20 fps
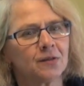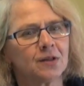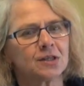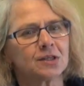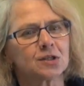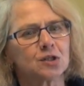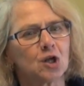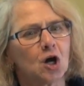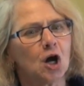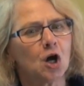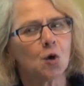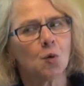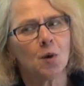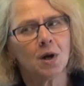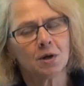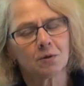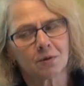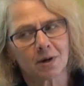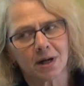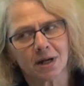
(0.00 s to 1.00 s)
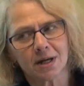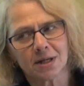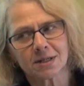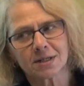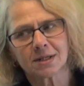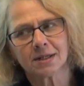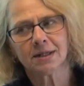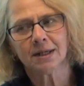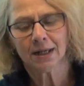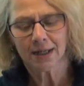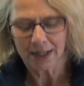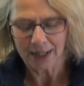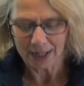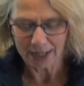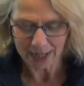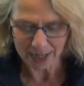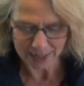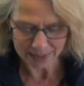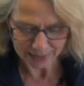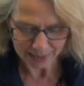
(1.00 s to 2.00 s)
that's not quite right.
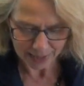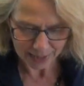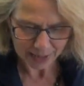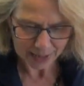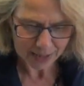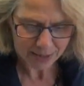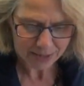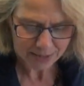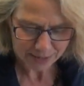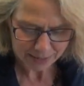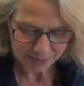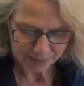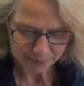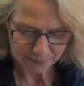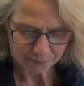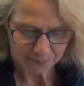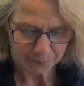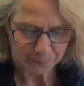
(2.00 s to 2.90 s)
And yet,